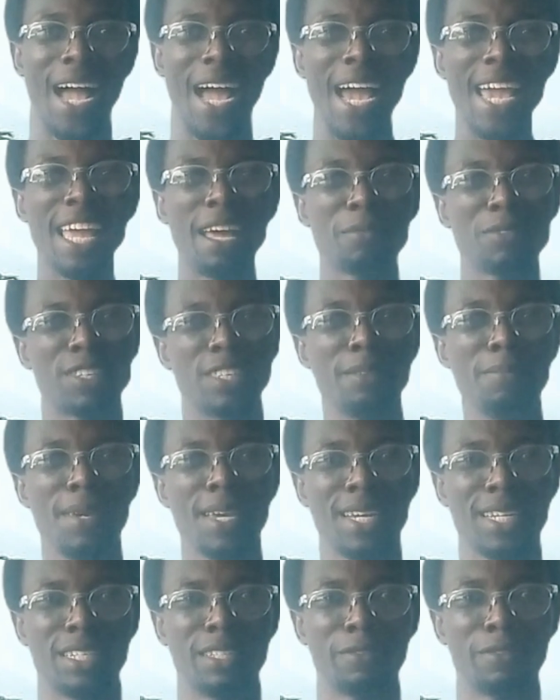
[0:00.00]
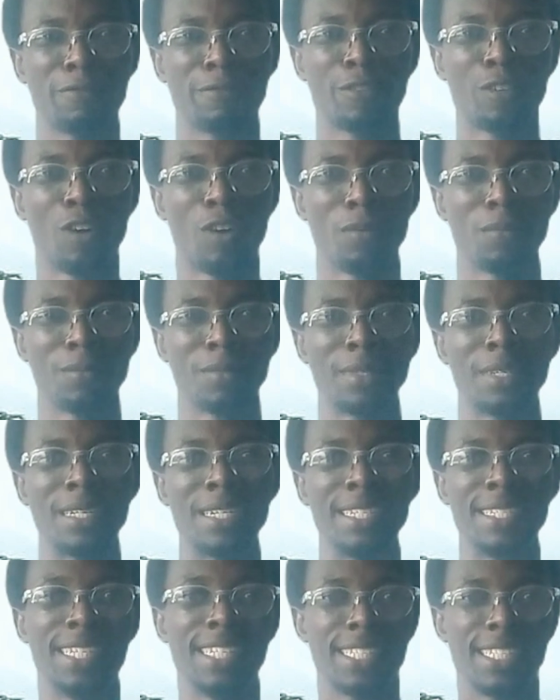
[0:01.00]
I am Sinead from
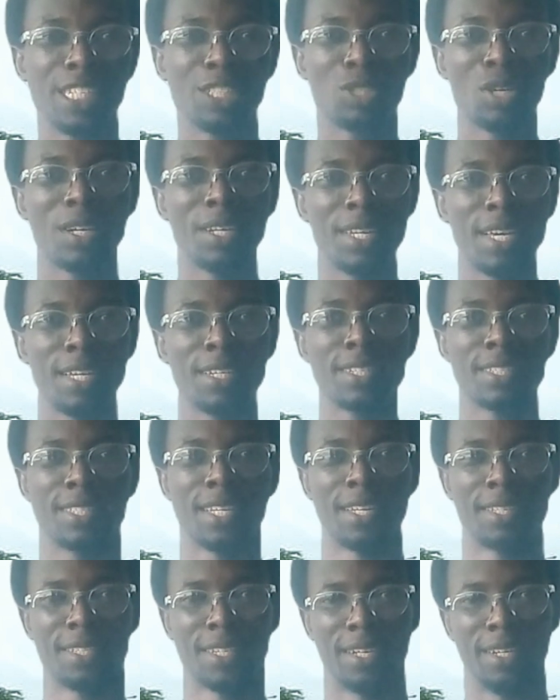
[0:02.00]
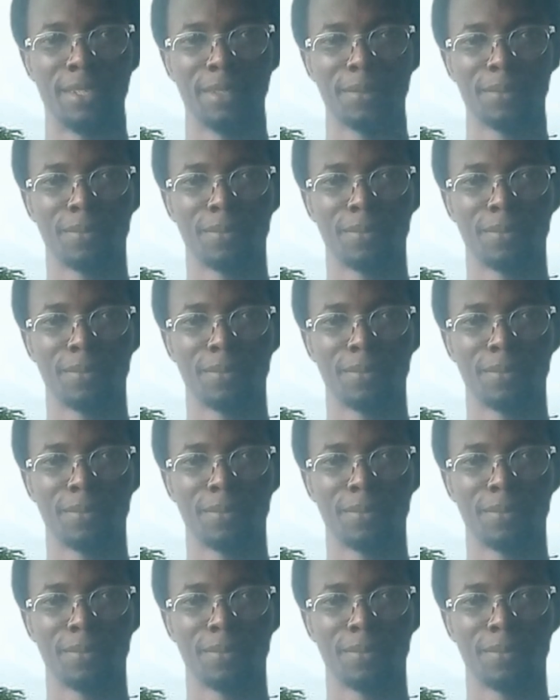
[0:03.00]
Distinction Learning Center.